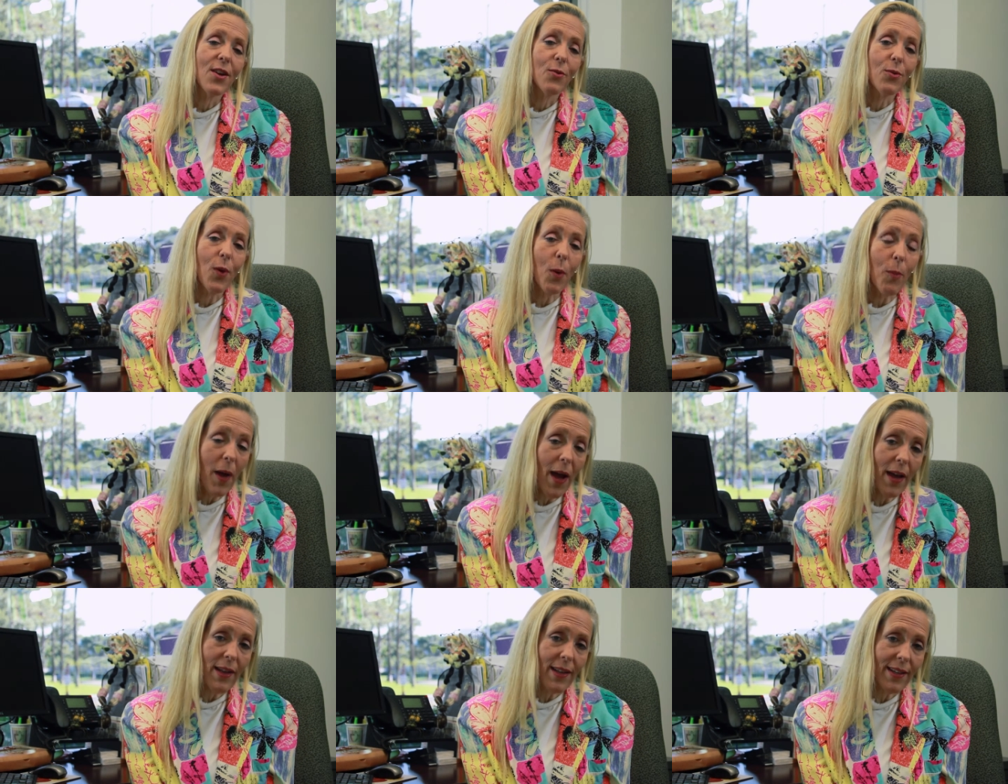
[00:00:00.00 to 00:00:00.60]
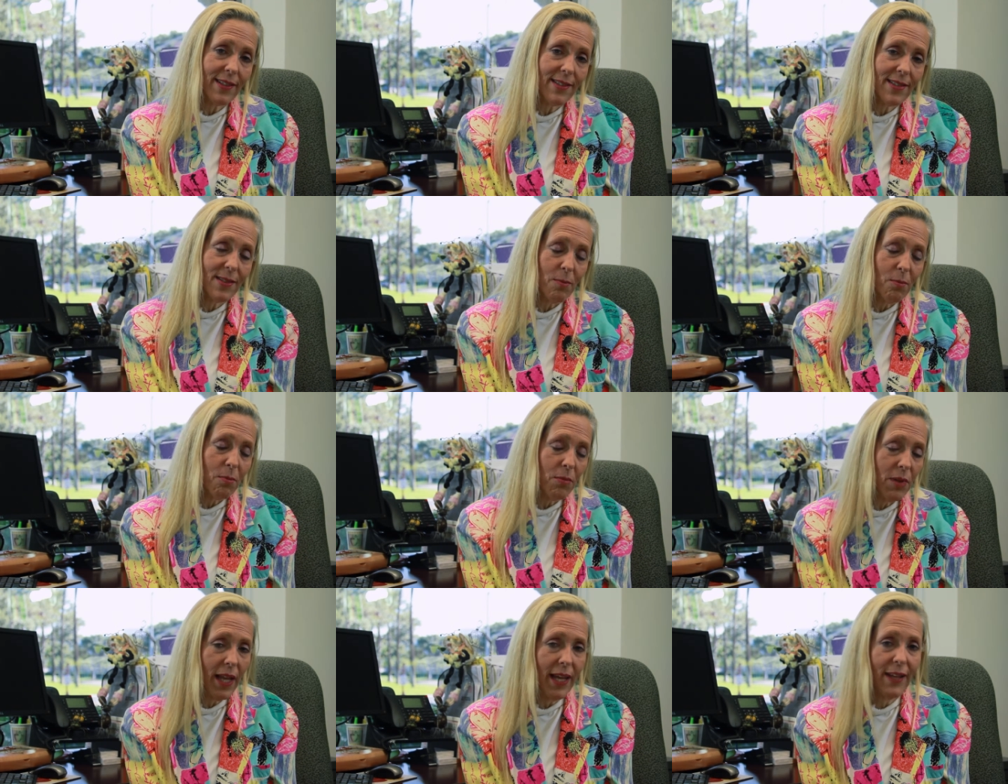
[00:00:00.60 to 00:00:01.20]
robotics,
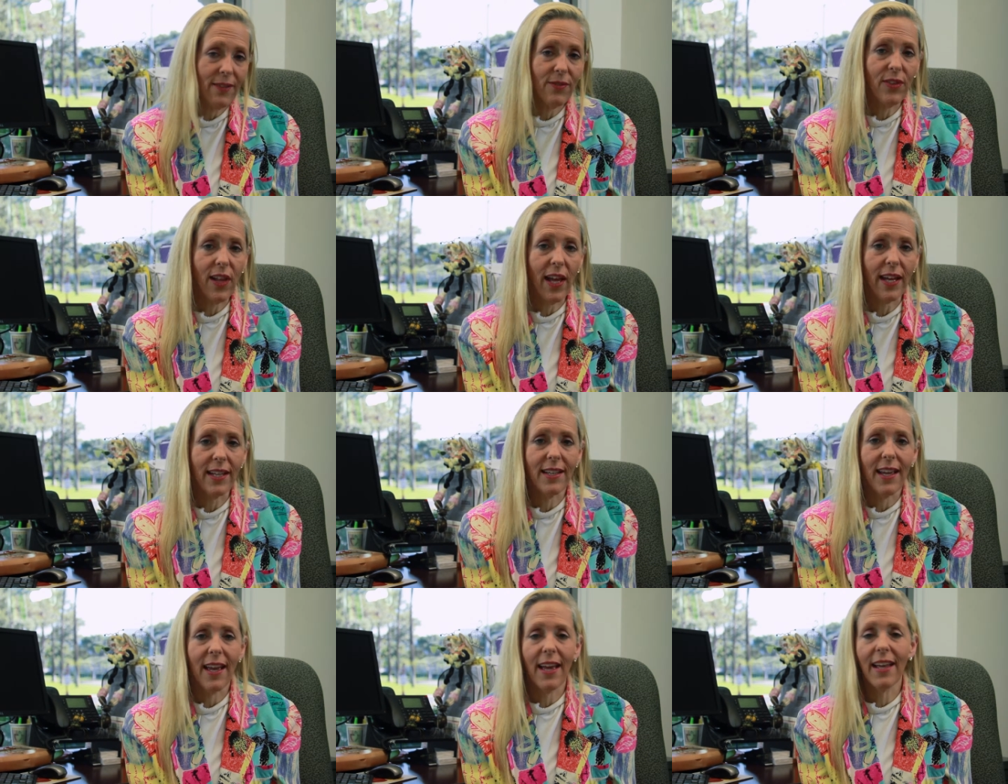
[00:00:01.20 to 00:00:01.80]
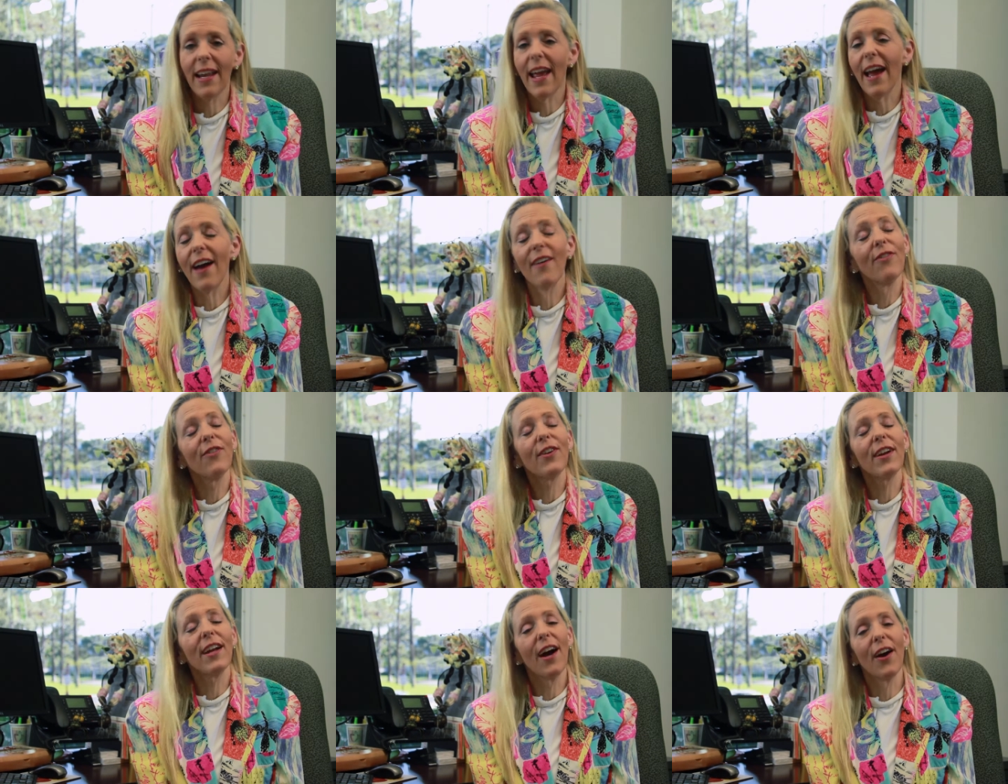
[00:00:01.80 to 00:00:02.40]
plane flight, and
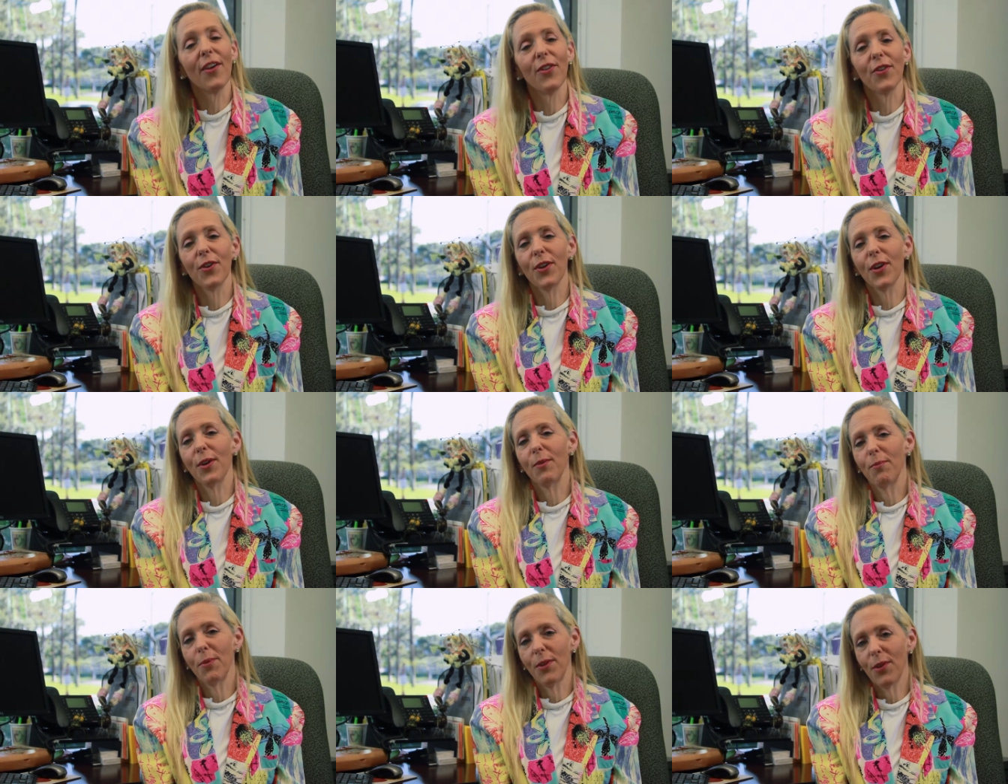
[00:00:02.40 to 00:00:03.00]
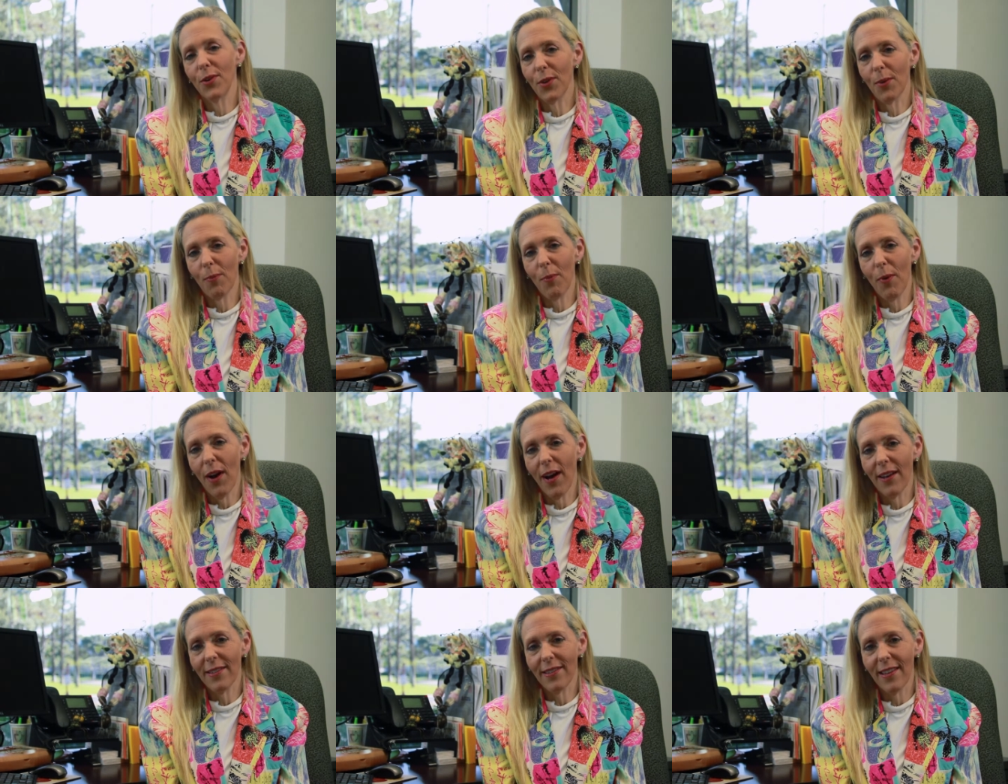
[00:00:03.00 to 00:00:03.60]
every other computer
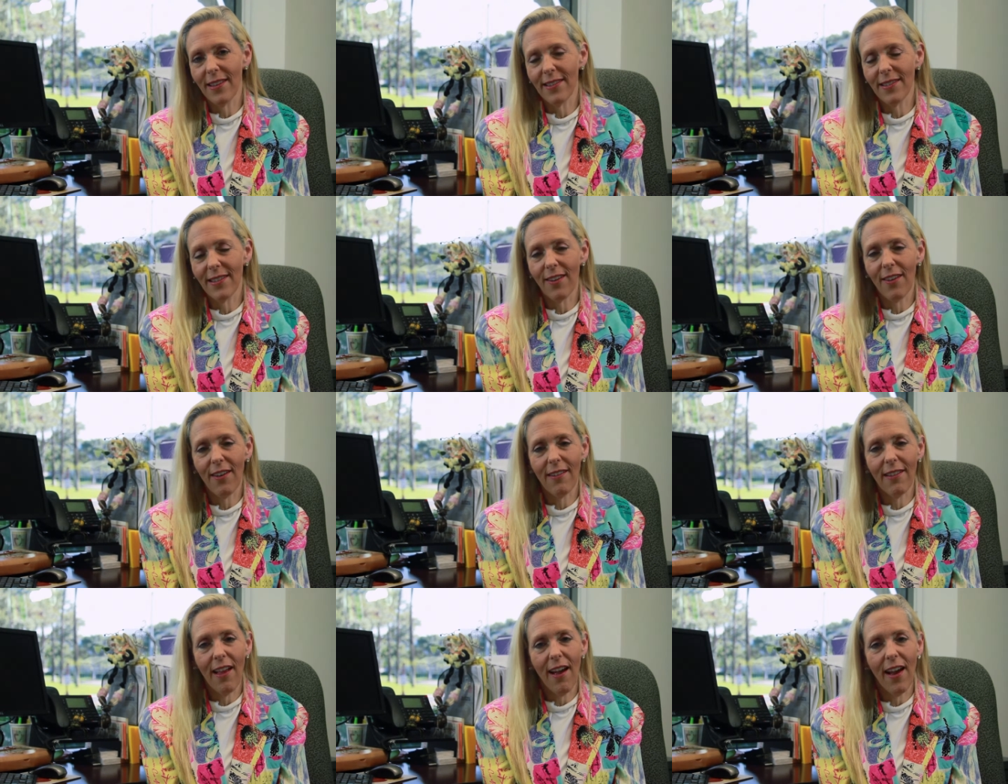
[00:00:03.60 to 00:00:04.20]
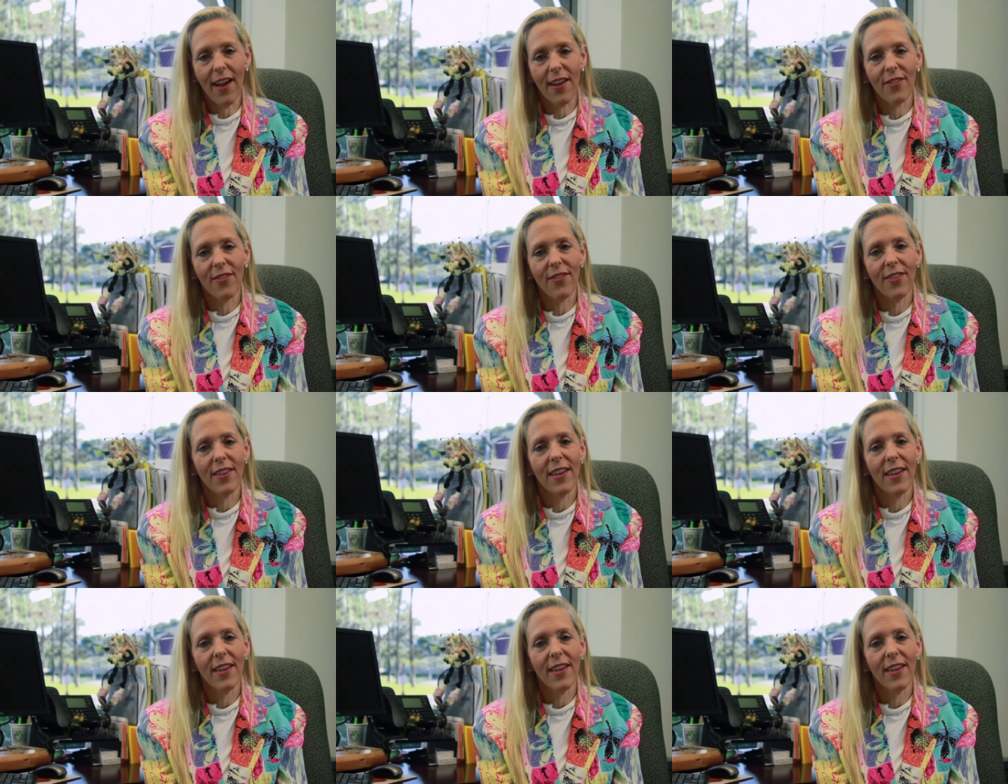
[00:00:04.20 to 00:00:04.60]
process in our life.